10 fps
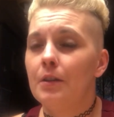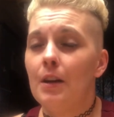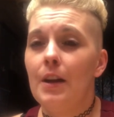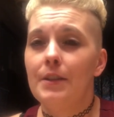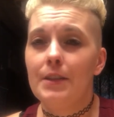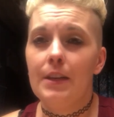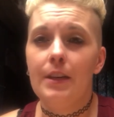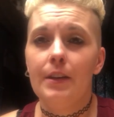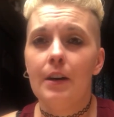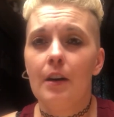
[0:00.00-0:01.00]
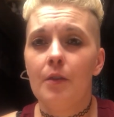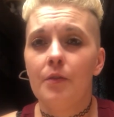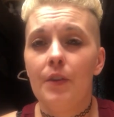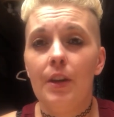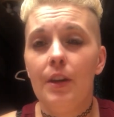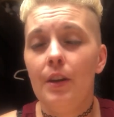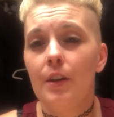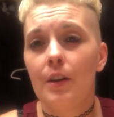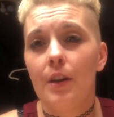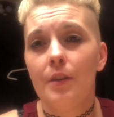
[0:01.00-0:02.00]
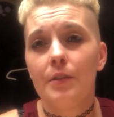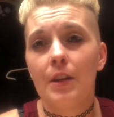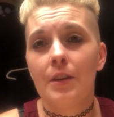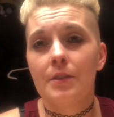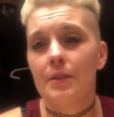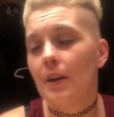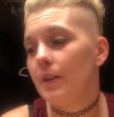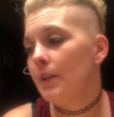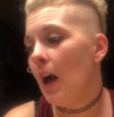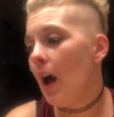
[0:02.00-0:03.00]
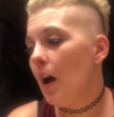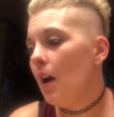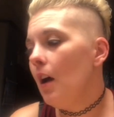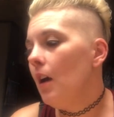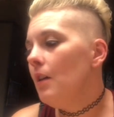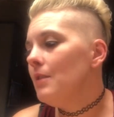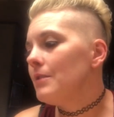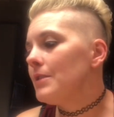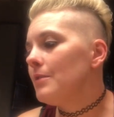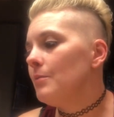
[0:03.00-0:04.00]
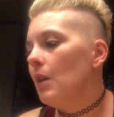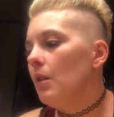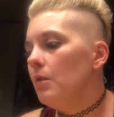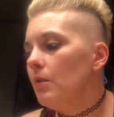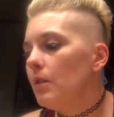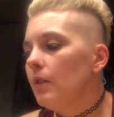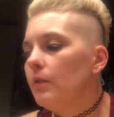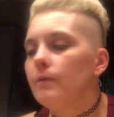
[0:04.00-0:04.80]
like tea, coffee, you know, things like that, smoke,